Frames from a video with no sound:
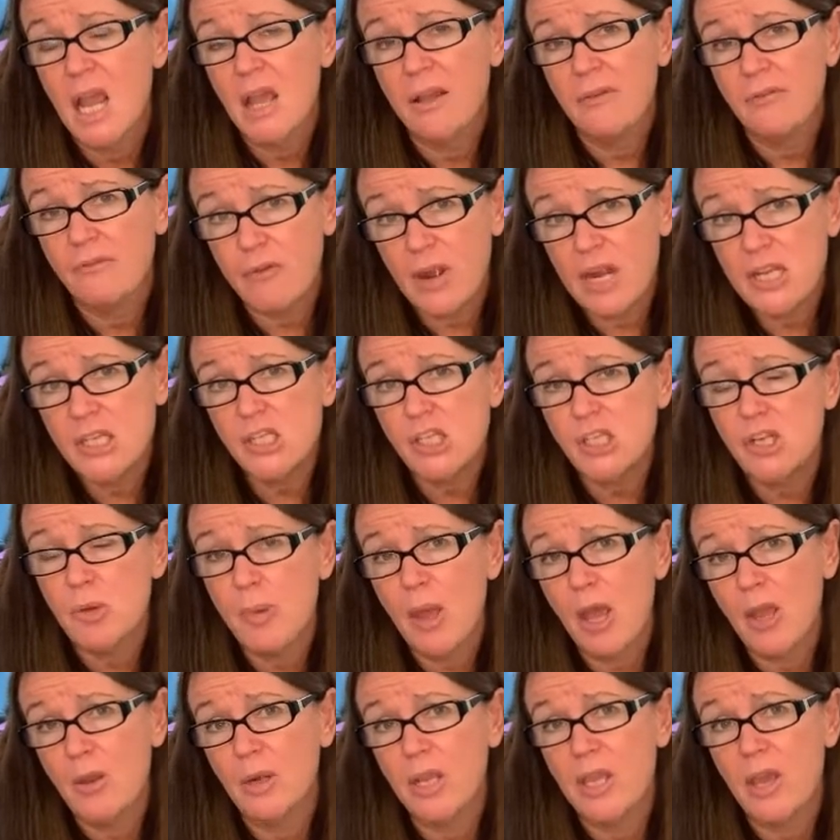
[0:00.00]
French
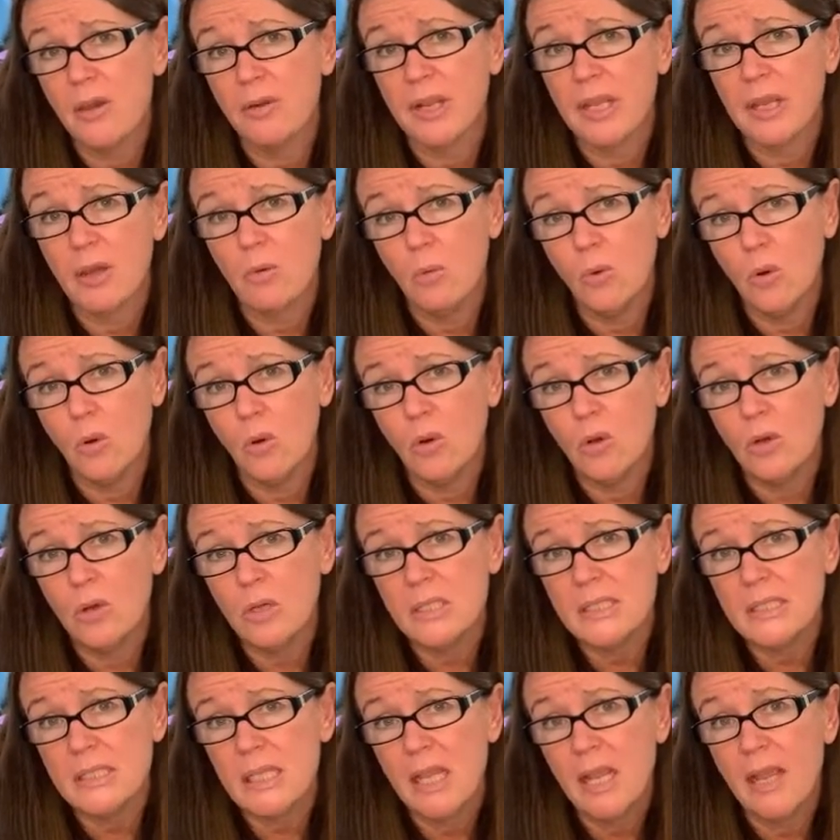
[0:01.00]
Napoleonic
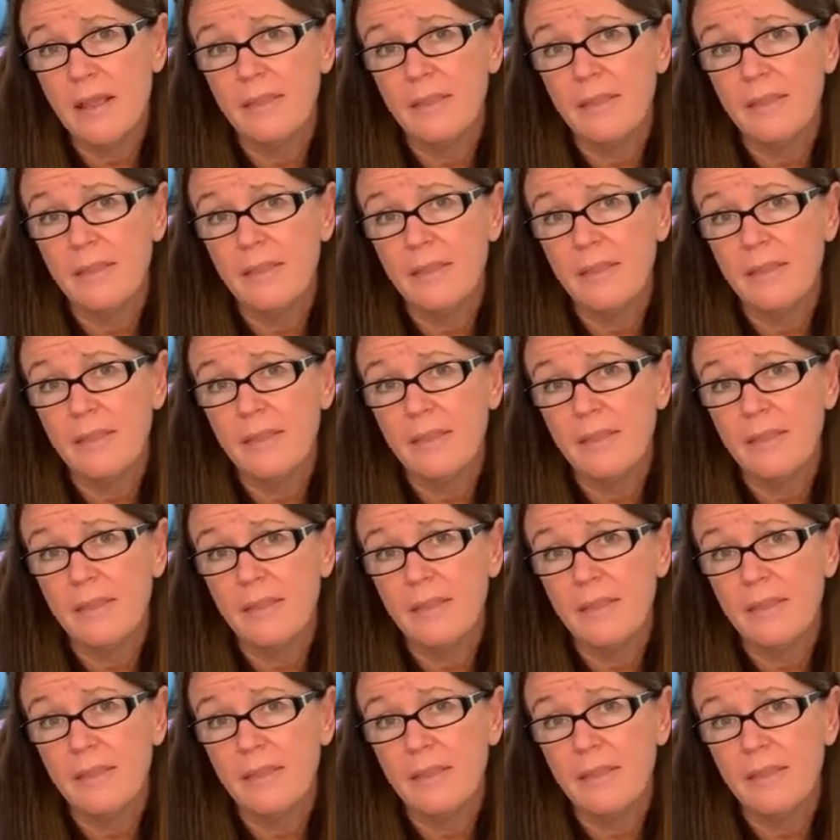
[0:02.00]
Wars,